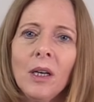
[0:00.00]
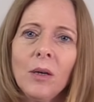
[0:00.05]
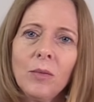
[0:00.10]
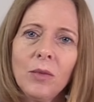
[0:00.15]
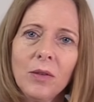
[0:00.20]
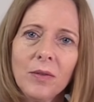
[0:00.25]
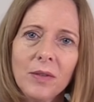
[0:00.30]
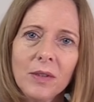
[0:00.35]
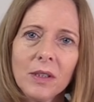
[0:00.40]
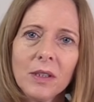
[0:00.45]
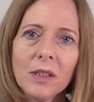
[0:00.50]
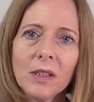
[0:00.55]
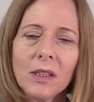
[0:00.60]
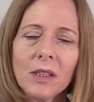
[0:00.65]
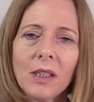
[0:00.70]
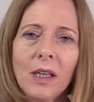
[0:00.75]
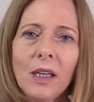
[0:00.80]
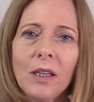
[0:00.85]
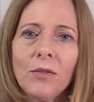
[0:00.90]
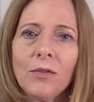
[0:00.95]
Put this
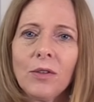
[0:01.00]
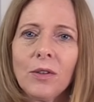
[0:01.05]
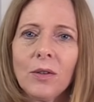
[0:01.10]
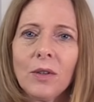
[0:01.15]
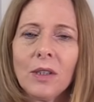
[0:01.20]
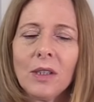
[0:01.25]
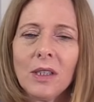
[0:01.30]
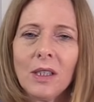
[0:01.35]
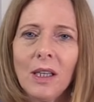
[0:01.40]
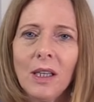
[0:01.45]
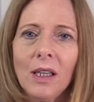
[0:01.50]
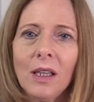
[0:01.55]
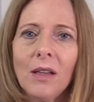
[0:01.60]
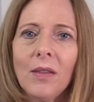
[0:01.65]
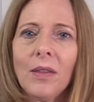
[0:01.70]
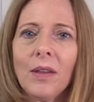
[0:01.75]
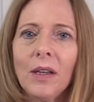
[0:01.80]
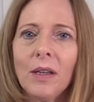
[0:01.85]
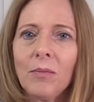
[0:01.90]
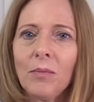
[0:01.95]
aside for a day
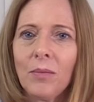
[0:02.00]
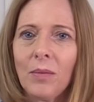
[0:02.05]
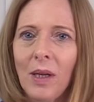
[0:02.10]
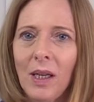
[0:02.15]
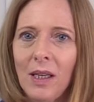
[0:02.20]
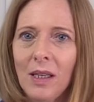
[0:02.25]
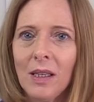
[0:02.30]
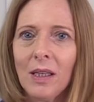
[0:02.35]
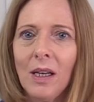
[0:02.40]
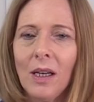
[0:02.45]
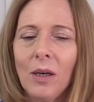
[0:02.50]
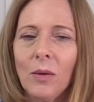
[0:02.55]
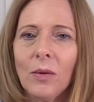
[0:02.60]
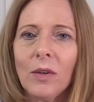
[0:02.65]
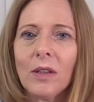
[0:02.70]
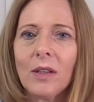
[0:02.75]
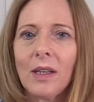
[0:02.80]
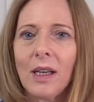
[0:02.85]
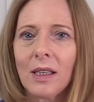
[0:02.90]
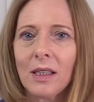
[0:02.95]
and then bake
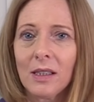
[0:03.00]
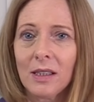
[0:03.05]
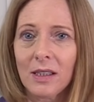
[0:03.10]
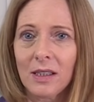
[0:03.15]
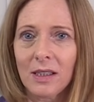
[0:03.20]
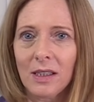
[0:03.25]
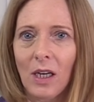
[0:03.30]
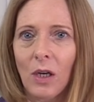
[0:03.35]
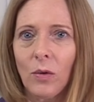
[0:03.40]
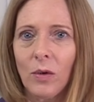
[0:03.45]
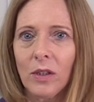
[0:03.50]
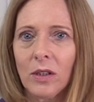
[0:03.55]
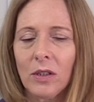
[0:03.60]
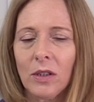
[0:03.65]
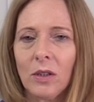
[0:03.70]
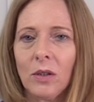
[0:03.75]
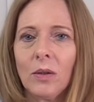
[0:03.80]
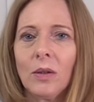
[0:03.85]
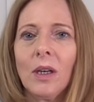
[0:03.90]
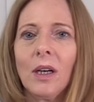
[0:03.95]
with that
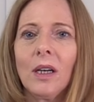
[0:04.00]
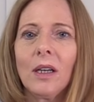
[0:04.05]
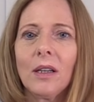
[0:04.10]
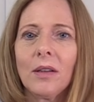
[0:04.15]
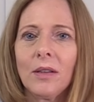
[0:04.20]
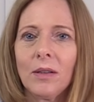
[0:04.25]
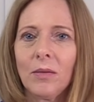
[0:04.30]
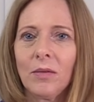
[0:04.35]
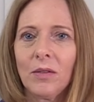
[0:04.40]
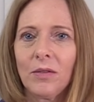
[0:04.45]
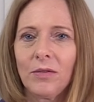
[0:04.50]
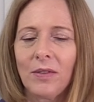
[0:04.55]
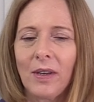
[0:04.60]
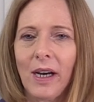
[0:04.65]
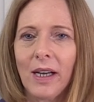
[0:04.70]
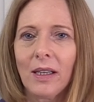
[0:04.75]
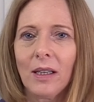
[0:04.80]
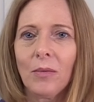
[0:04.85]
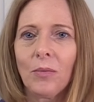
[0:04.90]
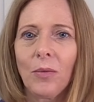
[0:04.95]
sourdough the
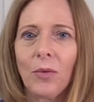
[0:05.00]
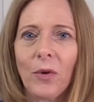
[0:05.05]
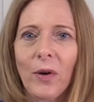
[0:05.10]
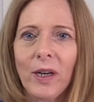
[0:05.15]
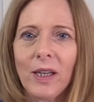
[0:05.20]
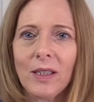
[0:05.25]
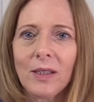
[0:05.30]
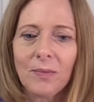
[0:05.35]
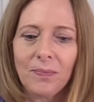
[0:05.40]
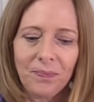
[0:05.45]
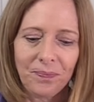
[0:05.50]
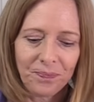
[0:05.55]
final bread.